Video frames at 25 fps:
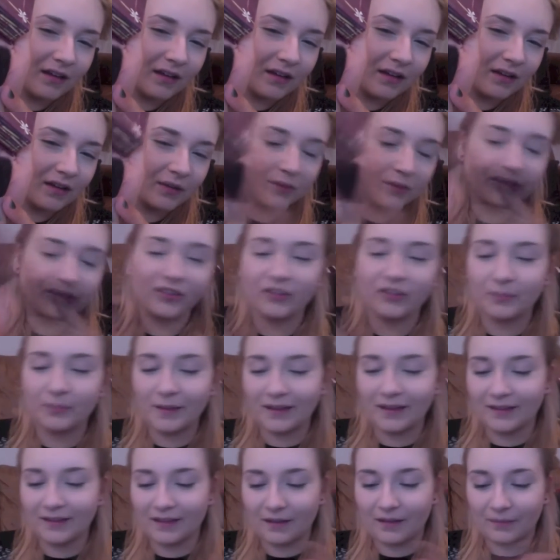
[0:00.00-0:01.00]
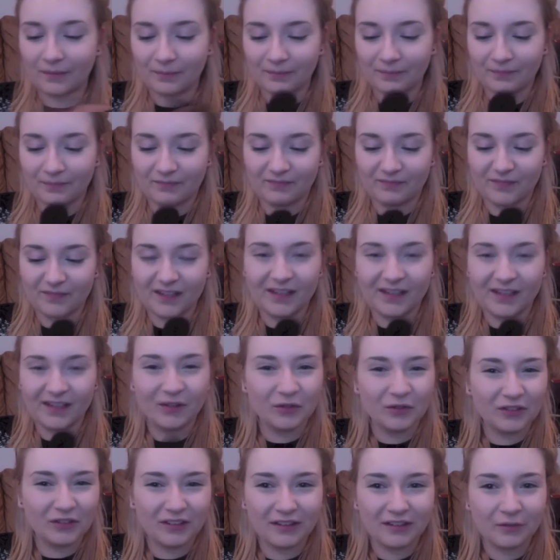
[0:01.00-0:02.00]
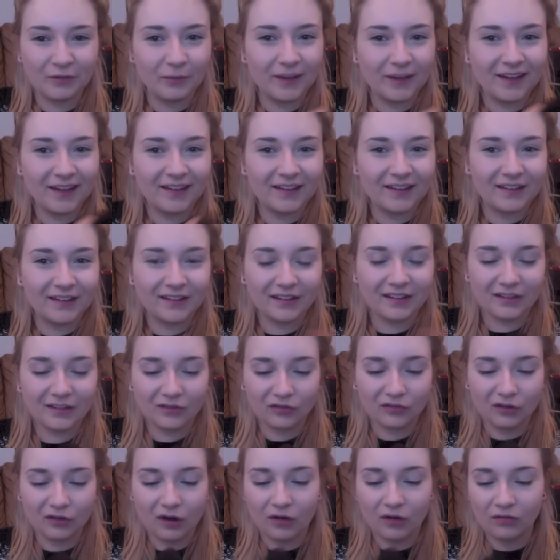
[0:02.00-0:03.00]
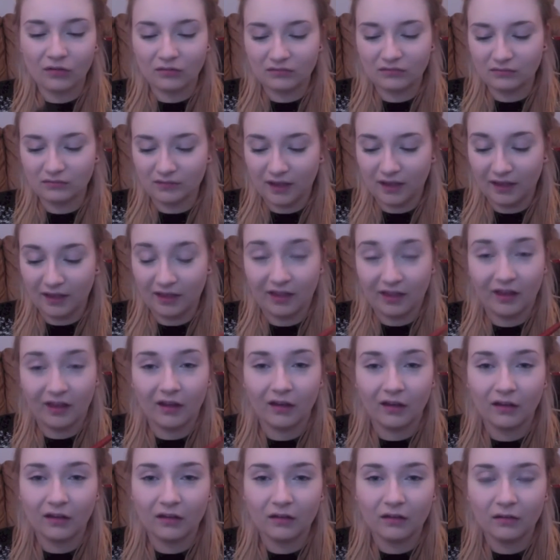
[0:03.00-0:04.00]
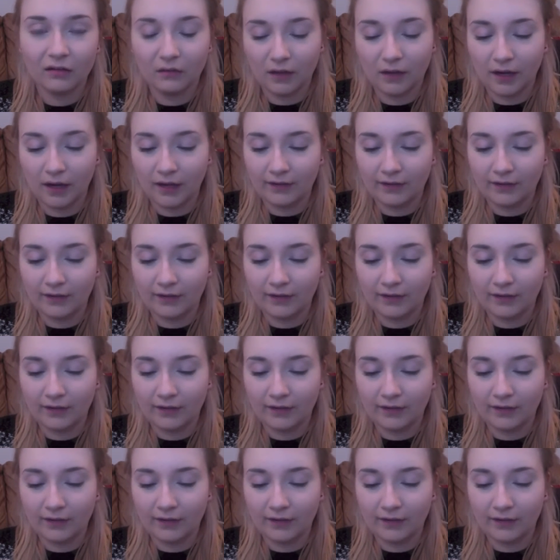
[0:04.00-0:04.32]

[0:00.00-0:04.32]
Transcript: which just makes it a little bit easier to control, I think. I like to